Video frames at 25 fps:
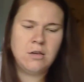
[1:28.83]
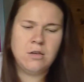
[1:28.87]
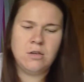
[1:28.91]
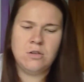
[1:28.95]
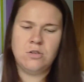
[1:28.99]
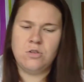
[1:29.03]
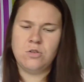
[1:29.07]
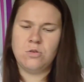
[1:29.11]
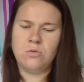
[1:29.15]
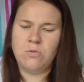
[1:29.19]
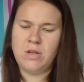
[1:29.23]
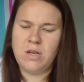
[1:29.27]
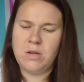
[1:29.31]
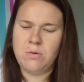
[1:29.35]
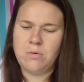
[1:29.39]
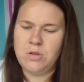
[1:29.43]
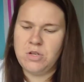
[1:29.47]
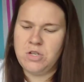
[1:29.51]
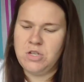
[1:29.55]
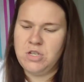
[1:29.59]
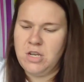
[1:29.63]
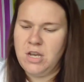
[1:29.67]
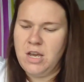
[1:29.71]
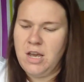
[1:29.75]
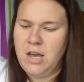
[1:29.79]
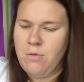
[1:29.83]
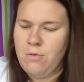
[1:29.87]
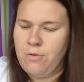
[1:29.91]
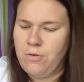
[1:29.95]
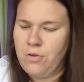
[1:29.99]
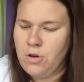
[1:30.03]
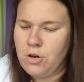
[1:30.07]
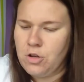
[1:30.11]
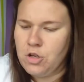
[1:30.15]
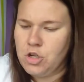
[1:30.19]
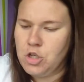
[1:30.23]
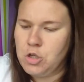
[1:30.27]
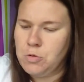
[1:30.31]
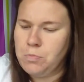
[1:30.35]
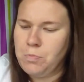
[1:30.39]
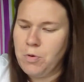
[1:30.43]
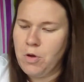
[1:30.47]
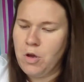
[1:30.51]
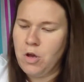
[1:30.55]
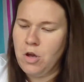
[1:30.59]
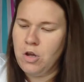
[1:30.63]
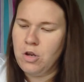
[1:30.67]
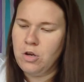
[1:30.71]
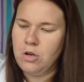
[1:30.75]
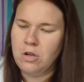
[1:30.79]
So what do we say? We've got a
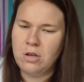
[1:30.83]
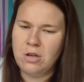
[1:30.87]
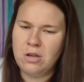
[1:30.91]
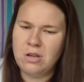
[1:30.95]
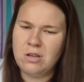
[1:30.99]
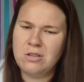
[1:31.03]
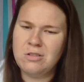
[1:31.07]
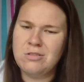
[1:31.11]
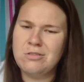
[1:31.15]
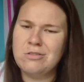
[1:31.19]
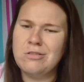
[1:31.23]
spoon.